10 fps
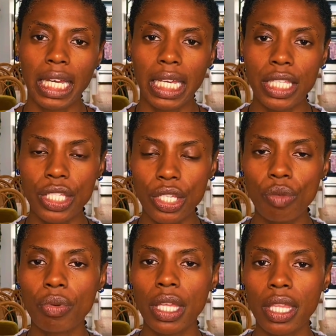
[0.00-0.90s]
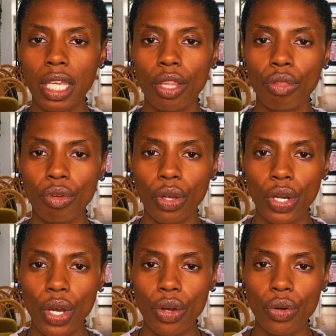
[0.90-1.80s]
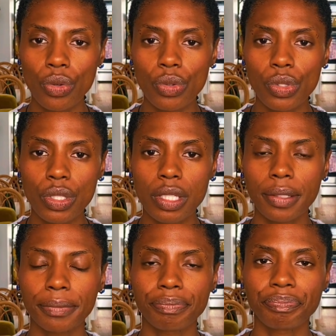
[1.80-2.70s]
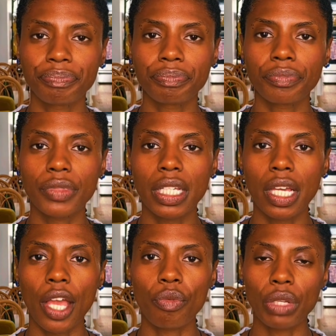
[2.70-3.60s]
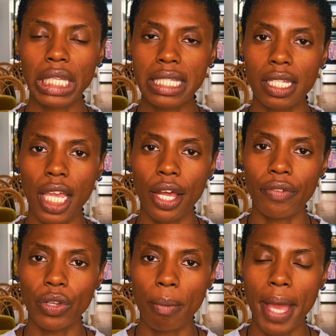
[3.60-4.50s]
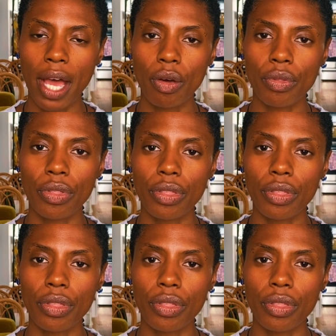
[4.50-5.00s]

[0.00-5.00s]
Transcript: Continue breathing in through your nose and releasing out of your mouth.